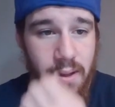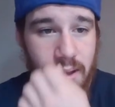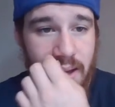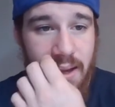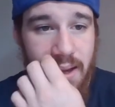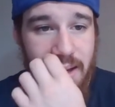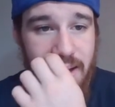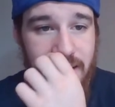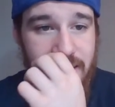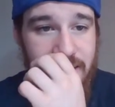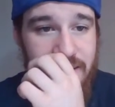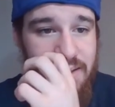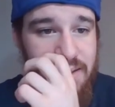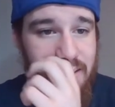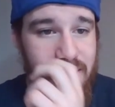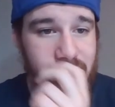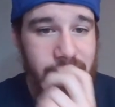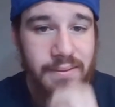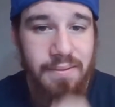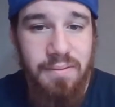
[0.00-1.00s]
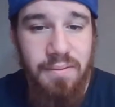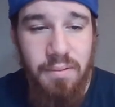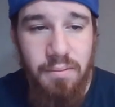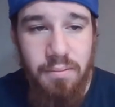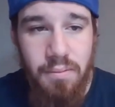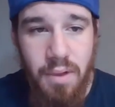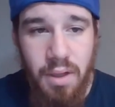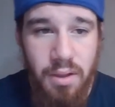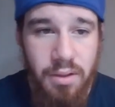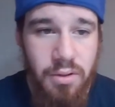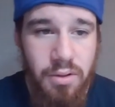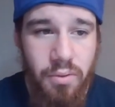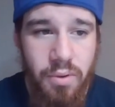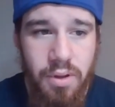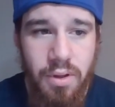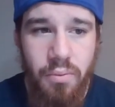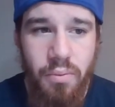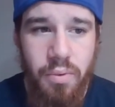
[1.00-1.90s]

And I like the way that